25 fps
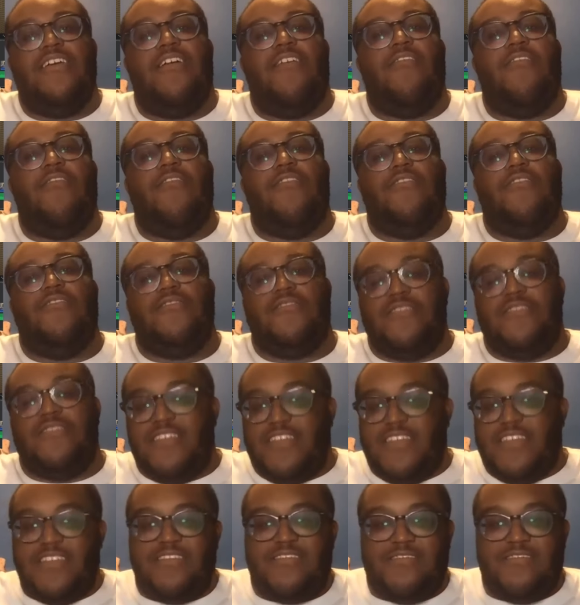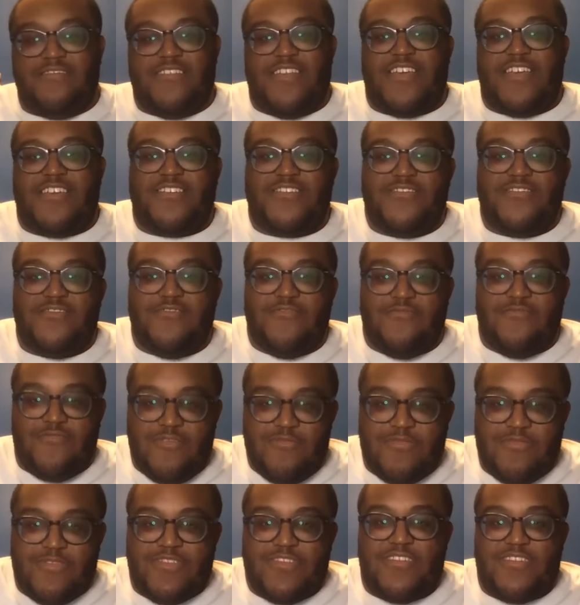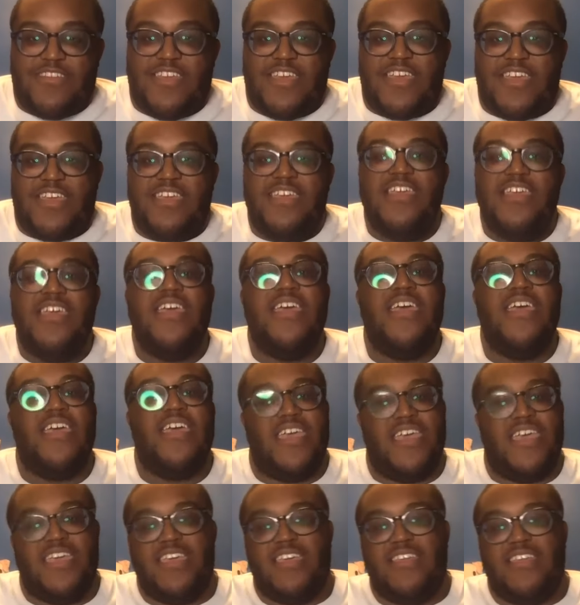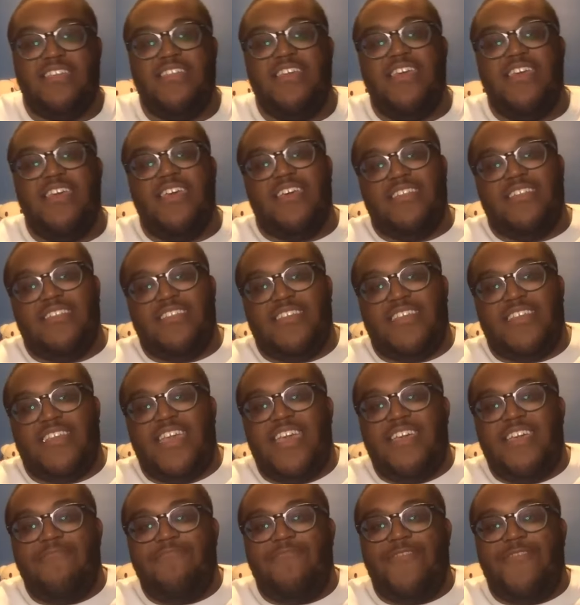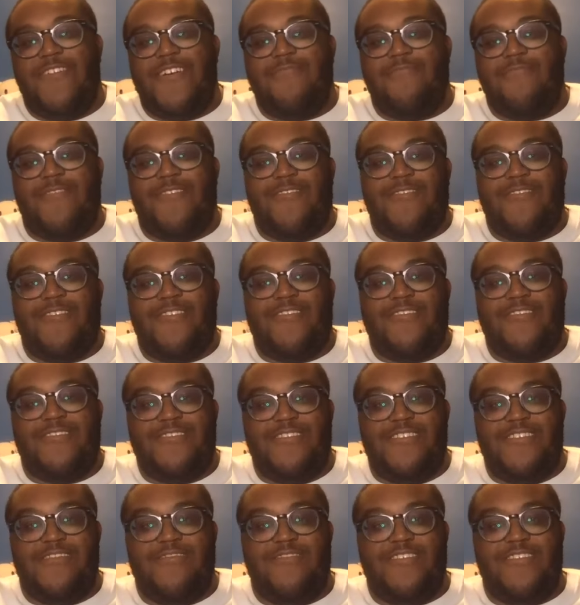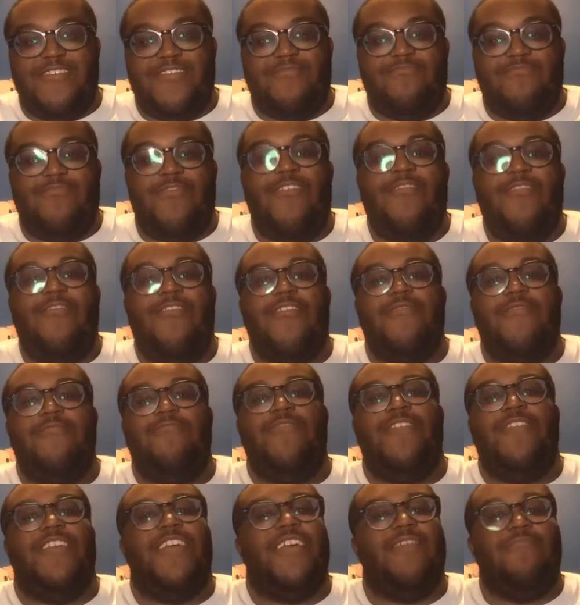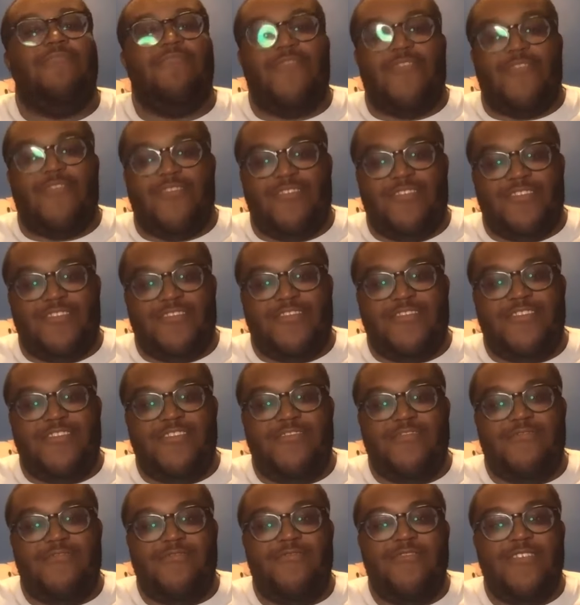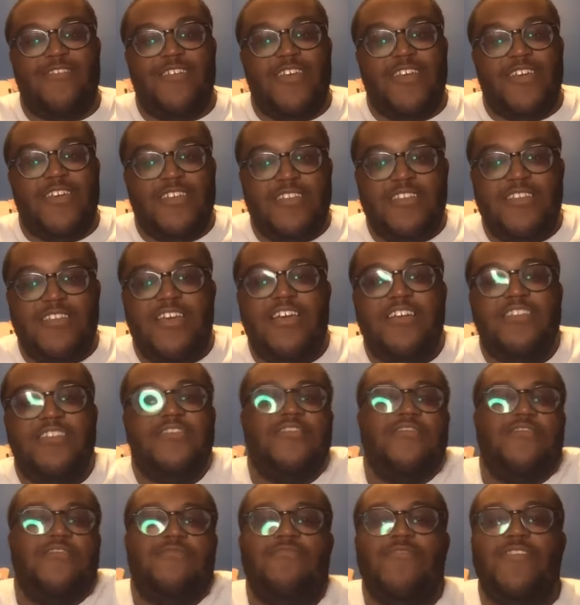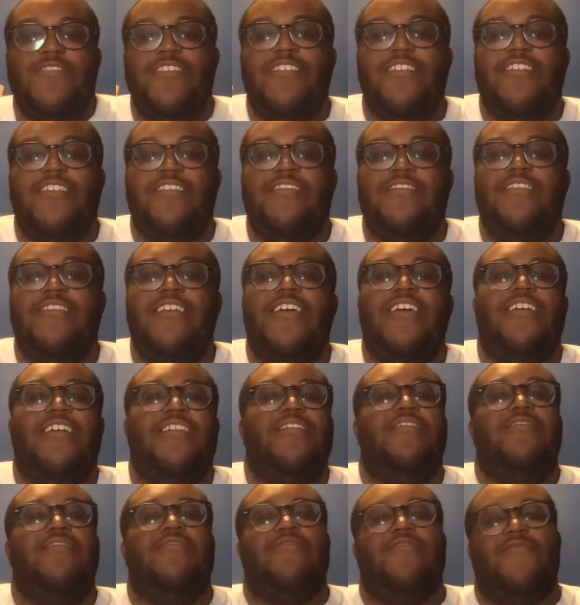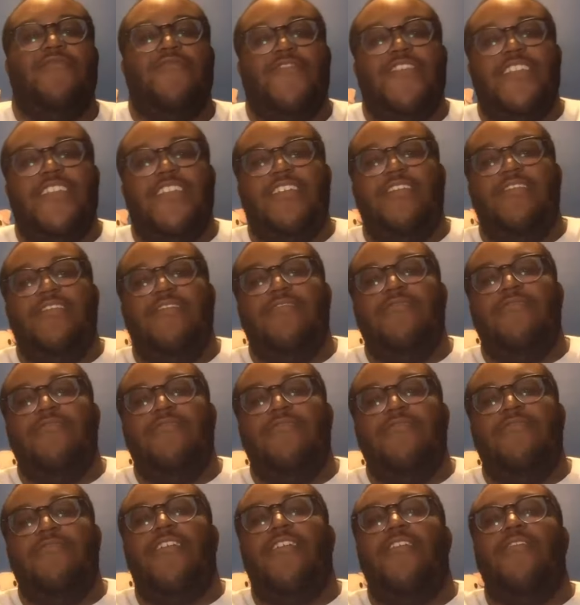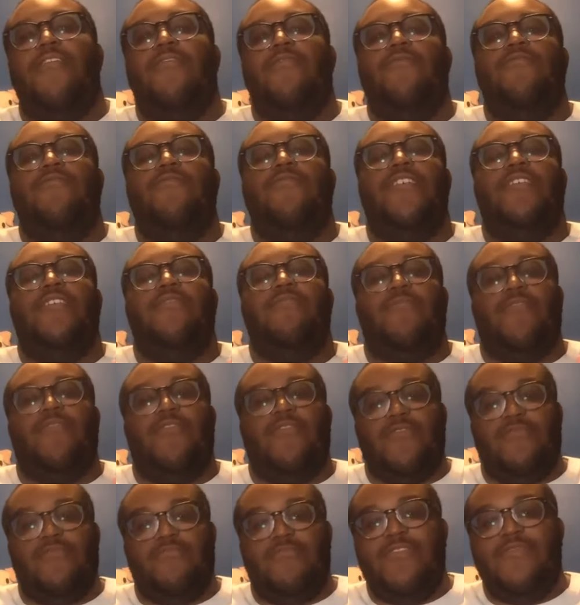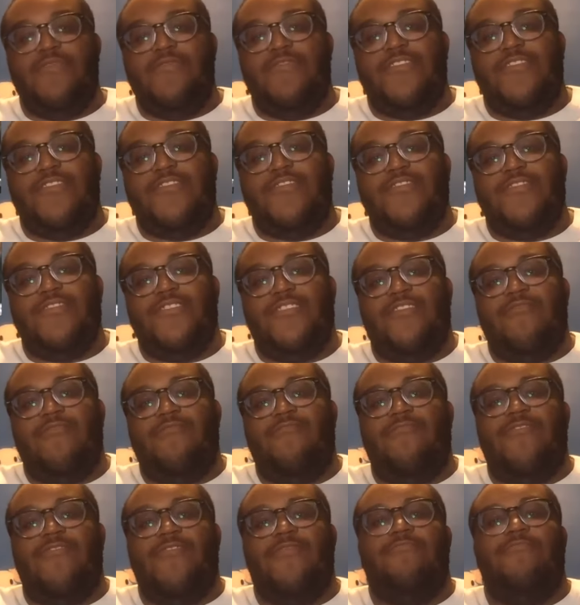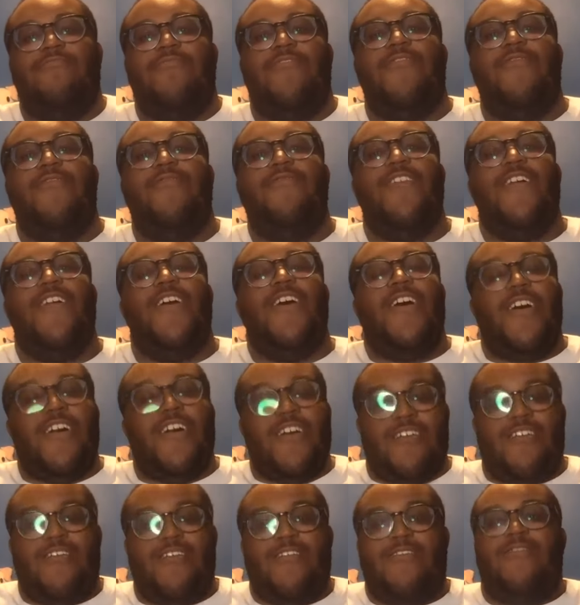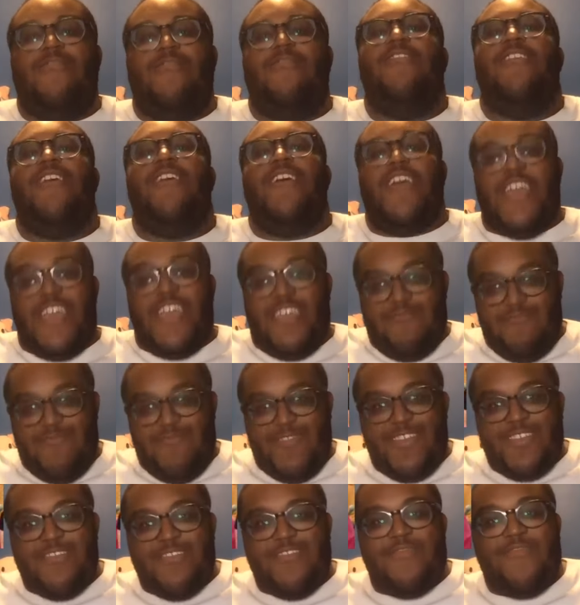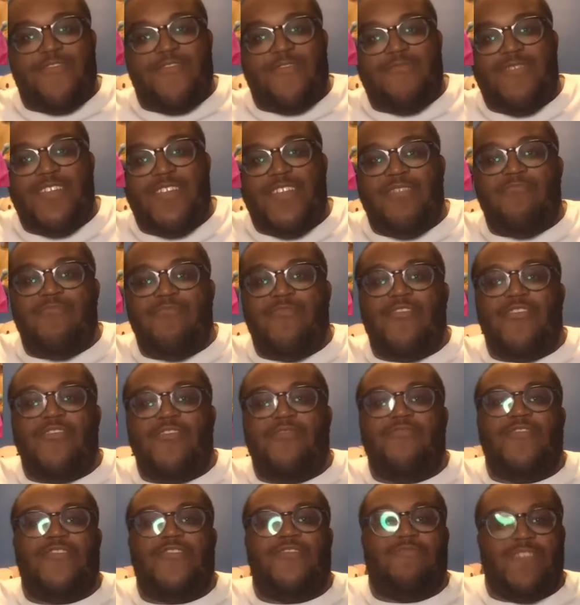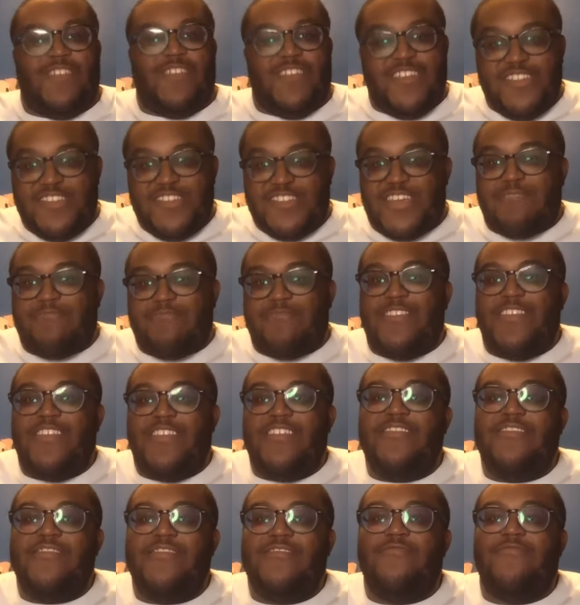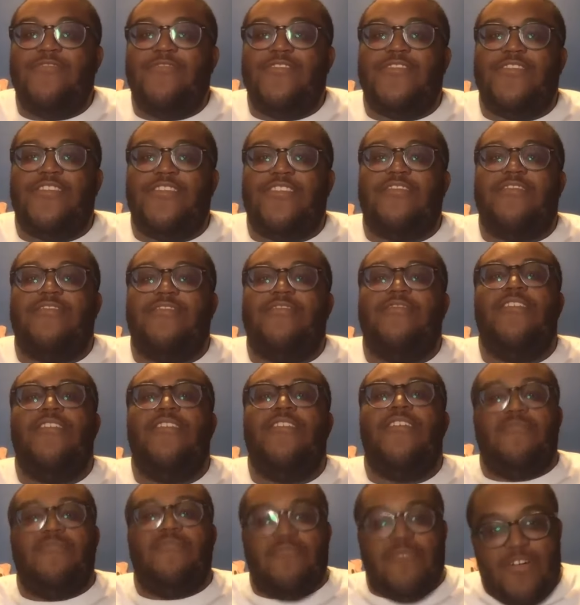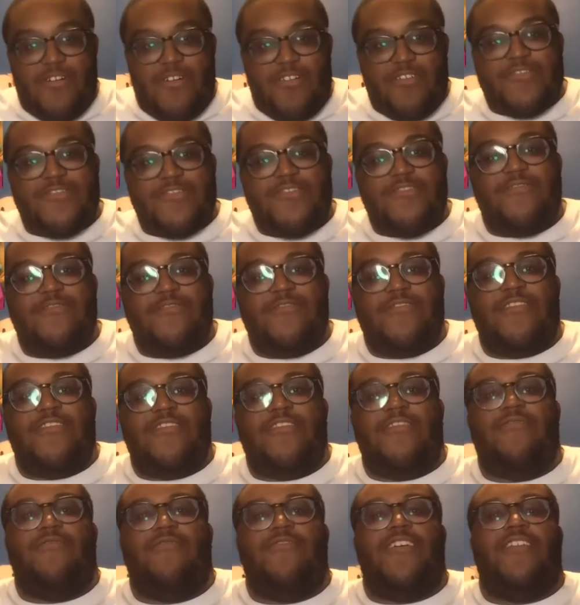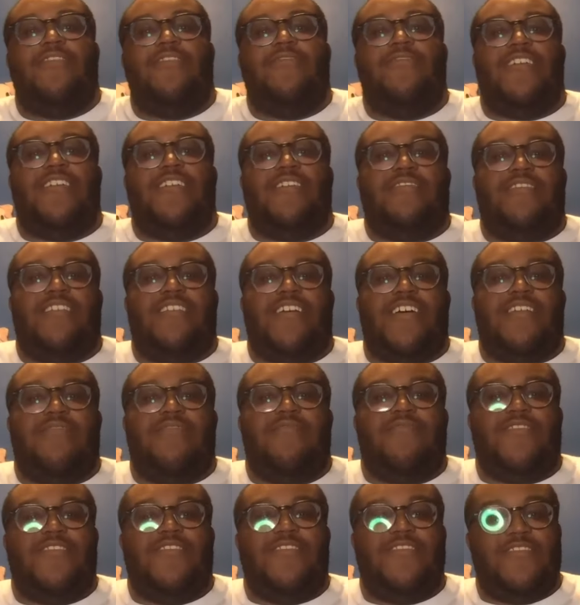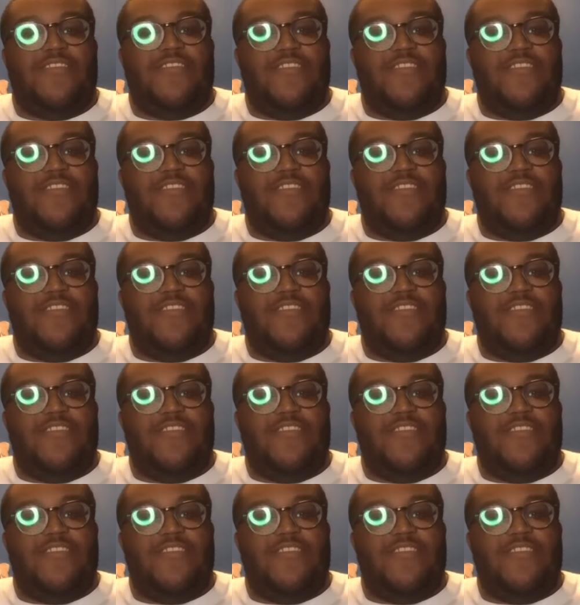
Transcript: on the International Women's Day, and the K-pop artist known as BoA became part of this too. Not just because there's a video of them on a music show where both her and Mika from Minimoni were speaking Japanese to each other, but also around that time, this